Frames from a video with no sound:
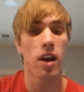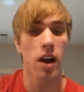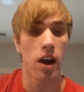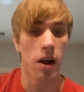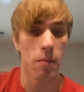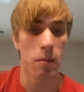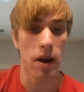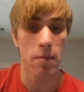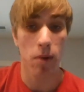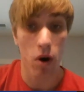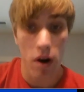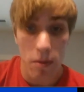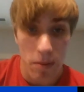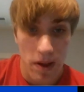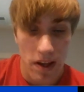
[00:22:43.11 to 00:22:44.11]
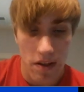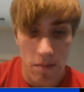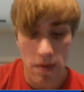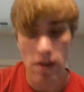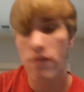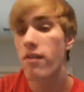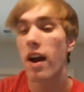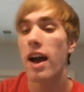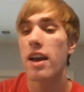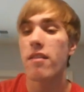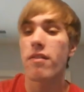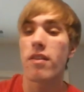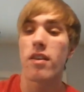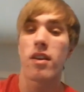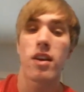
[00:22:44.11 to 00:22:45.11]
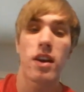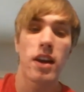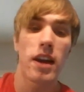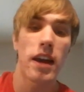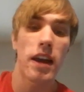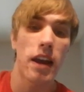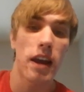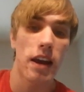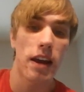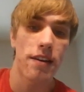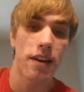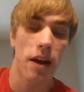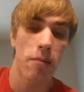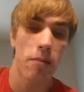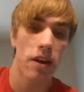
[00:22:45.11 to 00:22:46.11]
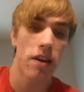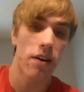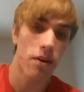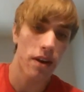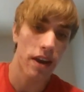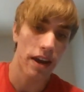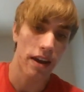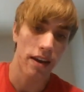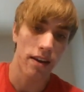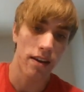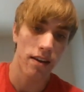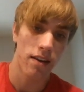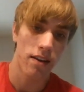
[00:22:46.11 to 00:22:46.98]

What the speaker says: My opponent plays b5, and I'm like, okay,